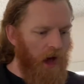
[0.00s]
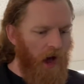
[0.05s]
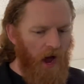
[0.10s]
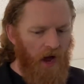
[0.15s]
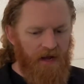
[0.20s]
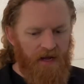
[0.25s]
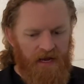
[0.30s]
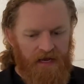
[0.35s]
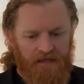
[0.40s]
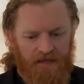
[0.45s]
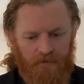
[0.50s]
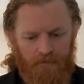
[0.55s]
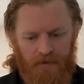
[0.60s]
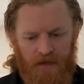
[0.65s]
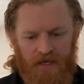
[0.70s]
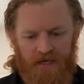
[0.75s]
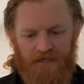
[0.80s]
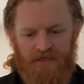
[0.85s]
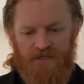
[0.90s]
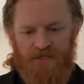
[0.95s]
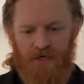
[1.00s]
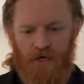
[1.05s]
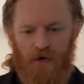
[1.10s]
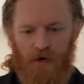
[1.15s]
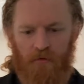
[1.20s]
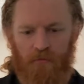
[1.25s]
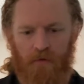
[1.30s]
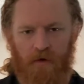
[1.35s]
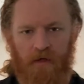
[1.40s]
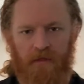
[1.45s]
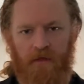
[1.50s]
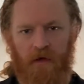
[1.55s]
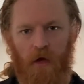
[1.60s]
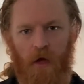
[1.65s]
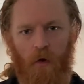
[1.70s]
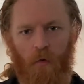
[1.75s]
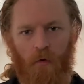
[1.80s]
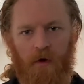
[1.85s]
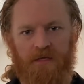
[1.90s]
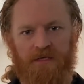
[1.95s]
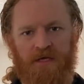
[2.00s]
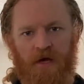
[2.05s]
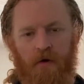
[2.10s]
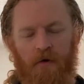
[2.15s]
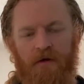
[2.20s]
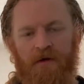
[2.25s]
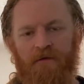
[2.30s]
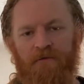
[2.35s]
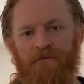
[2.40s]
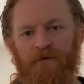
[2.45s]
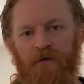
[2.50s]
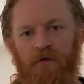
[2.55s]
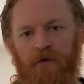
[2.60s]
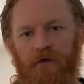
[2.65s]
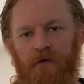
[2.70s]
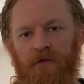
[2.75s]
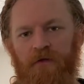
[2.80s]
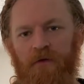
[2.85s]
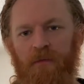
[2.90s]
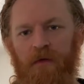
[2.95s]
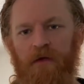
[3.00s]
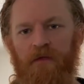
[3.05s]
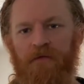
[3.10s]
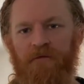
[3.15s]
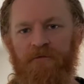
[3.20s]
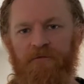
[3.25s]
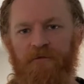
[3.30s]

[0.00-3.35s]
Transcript: I need to be concerned with what's going to feel good to me in the